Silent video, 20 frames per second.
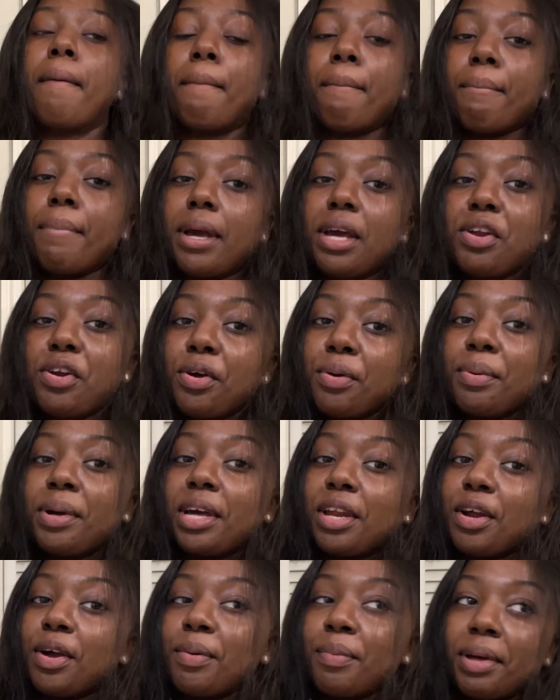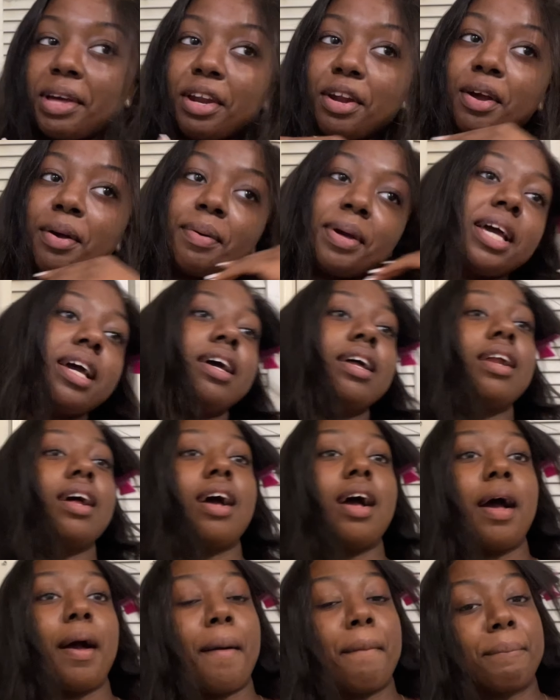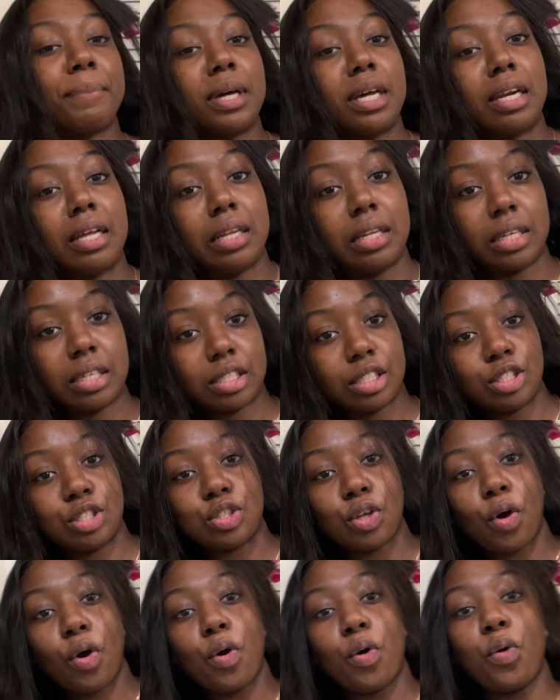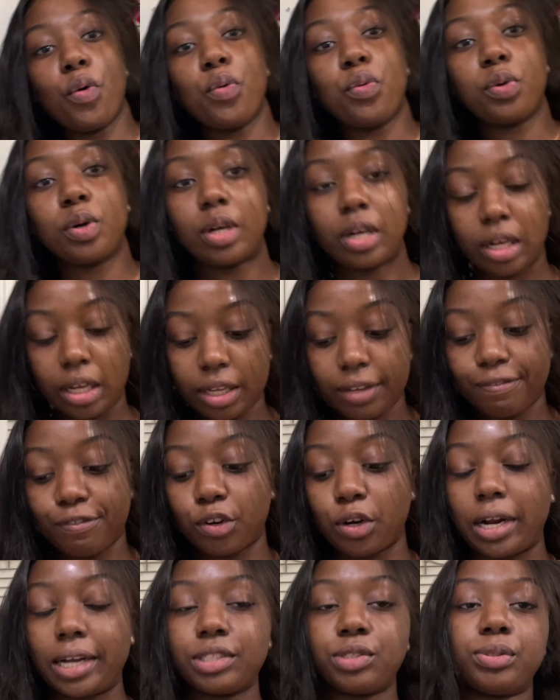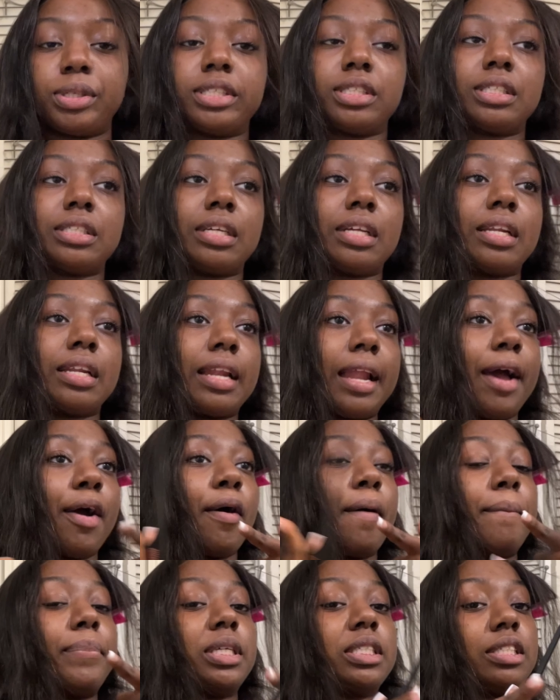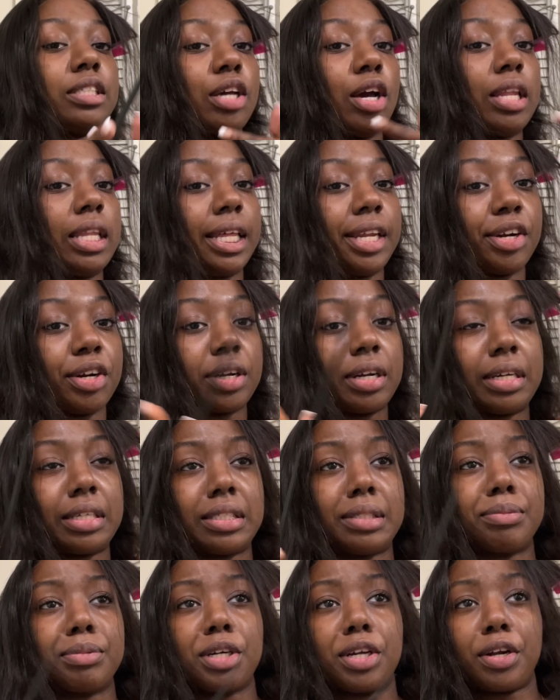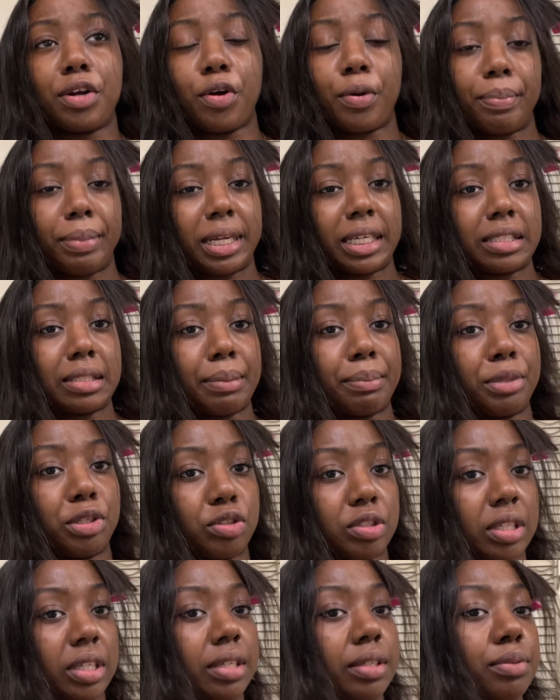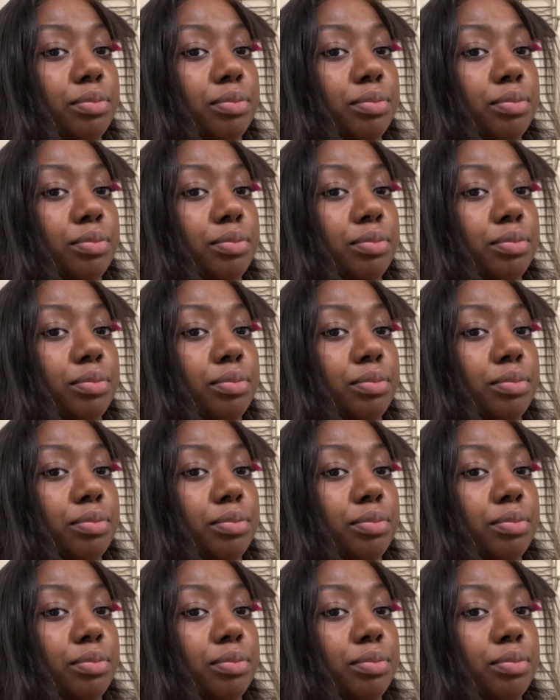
man, oh man, oh man, oh man. I'm gonna look so good for graduation. Now I'm gonna see y'all later because I'm gonna go play some music.